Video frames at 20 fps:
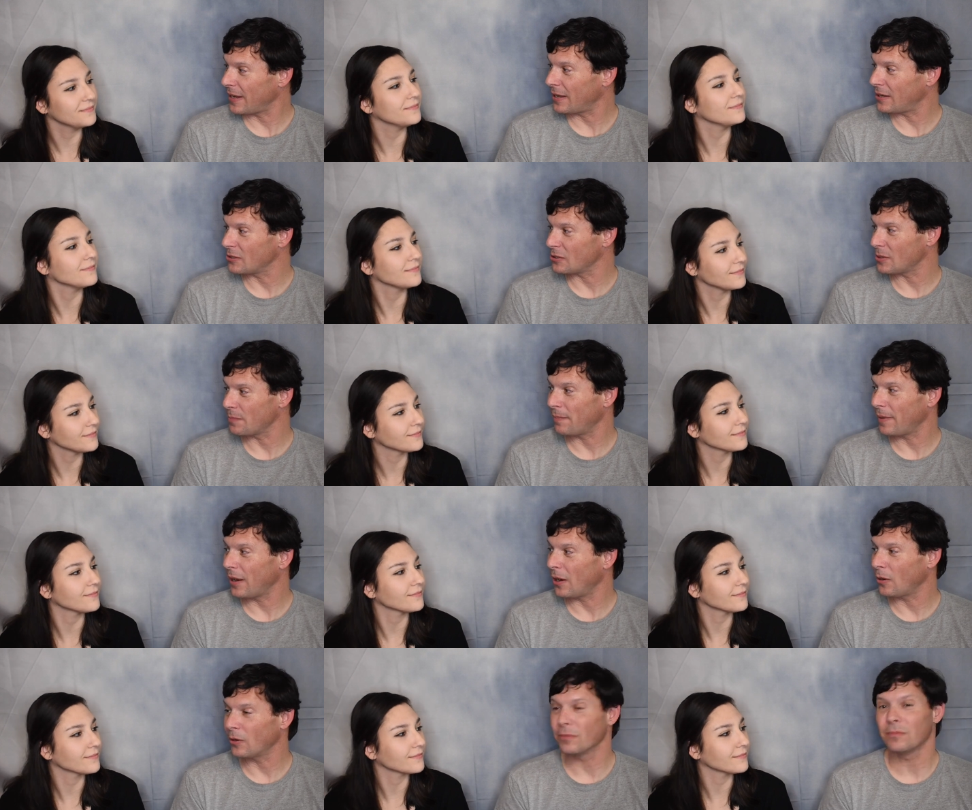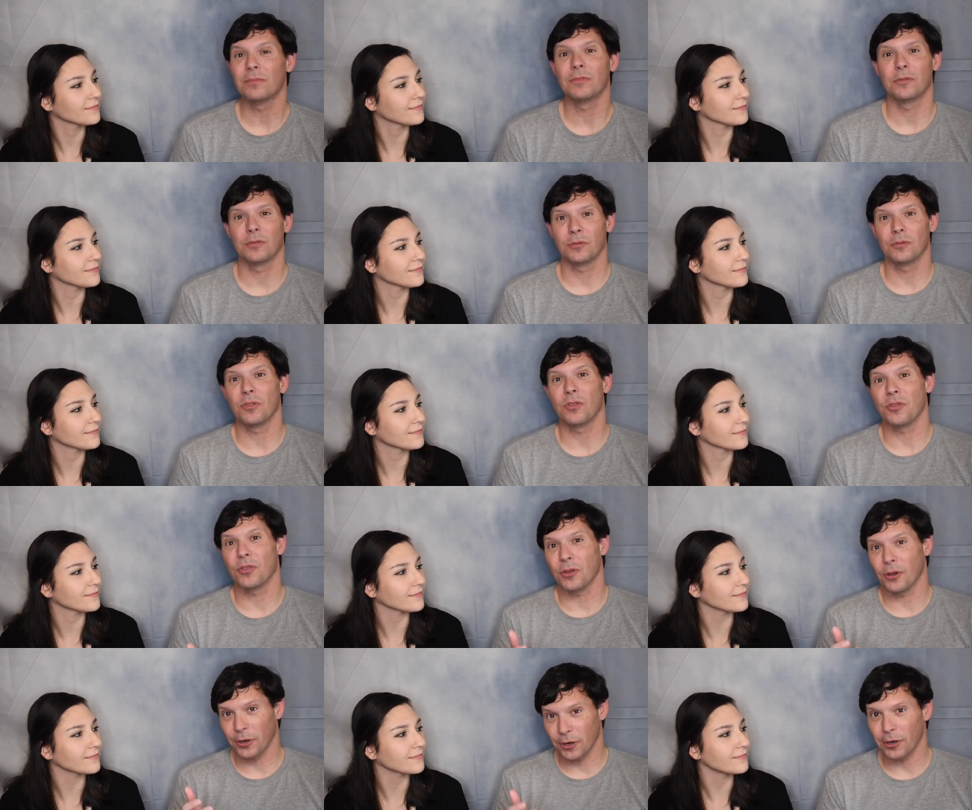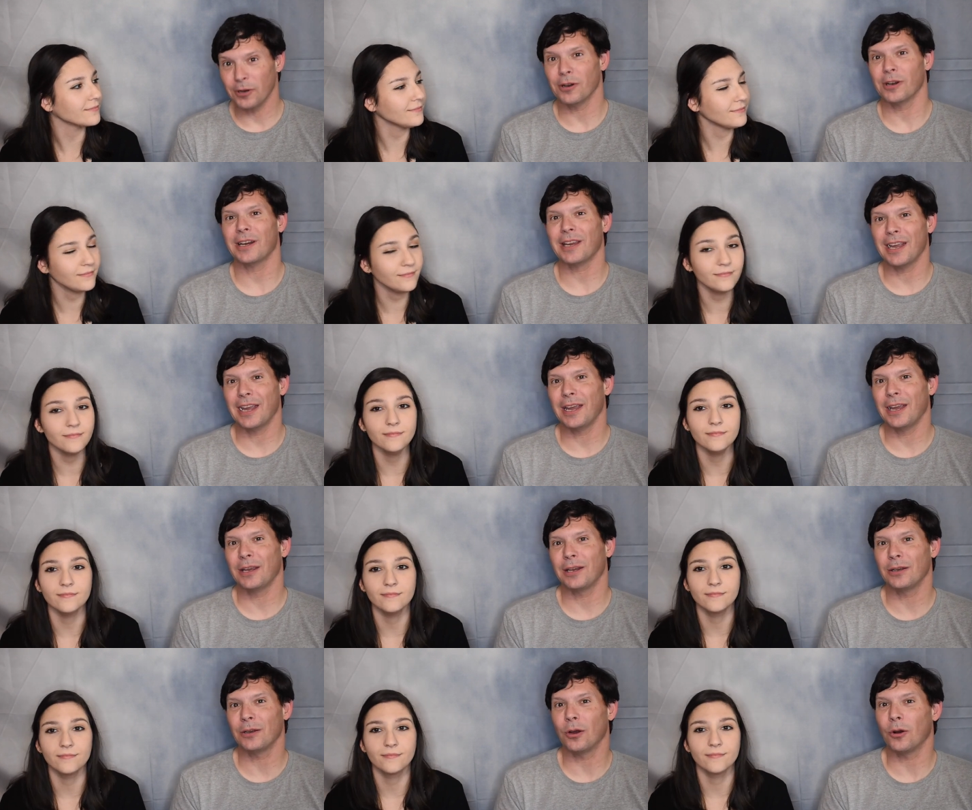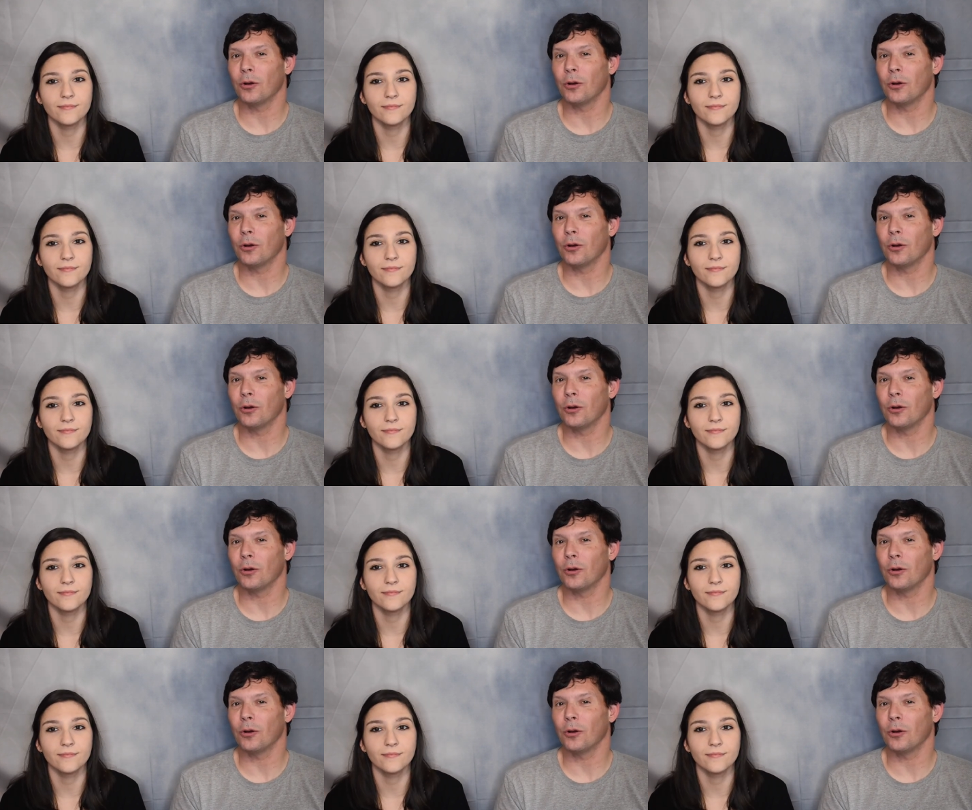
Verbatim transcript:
Speaker 1: is about the hurricane